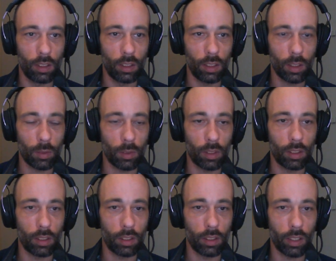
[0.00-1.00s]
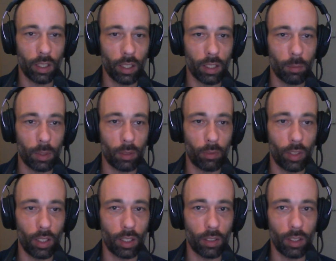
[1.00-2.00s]
This one. It's like a bit
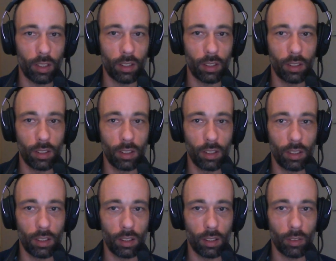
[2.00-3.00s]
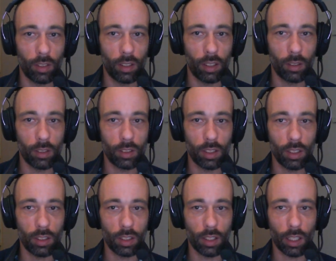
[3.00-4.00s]
vague, right? If I then
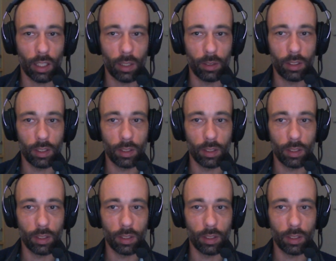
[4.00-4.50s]
change the cloud